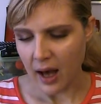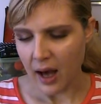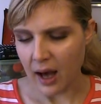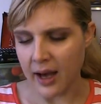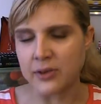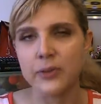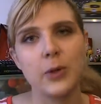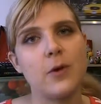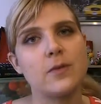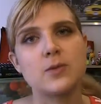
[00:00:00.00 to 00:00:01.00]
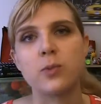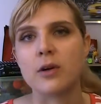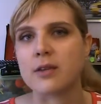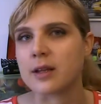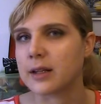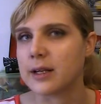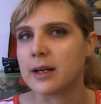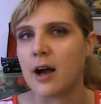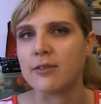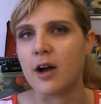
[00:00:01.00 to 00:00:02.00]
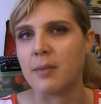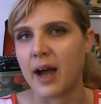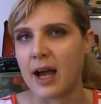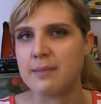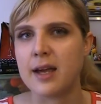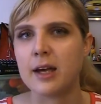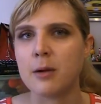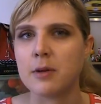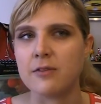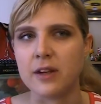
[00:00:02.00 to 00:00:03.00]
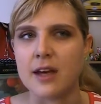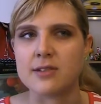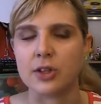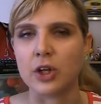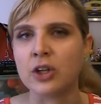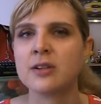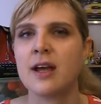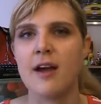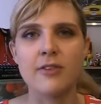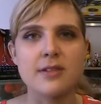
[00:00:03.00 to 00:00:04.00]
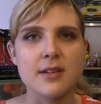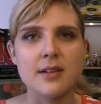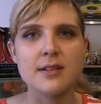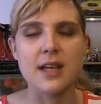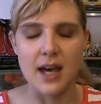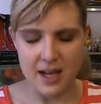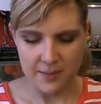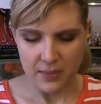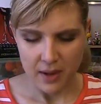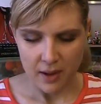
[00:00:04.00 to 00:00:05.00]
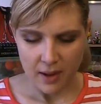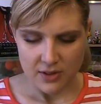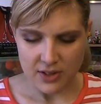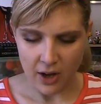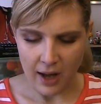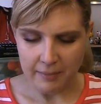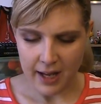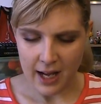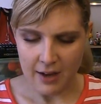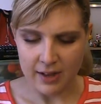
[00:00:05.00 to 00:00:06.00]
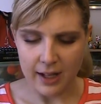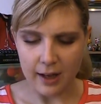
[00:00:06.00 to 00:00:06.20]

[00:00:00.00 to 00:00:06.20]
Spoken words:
I don't know if it's worth cleaning off all my eye makeup if it has to hurt every single time. So I'm kind of having like a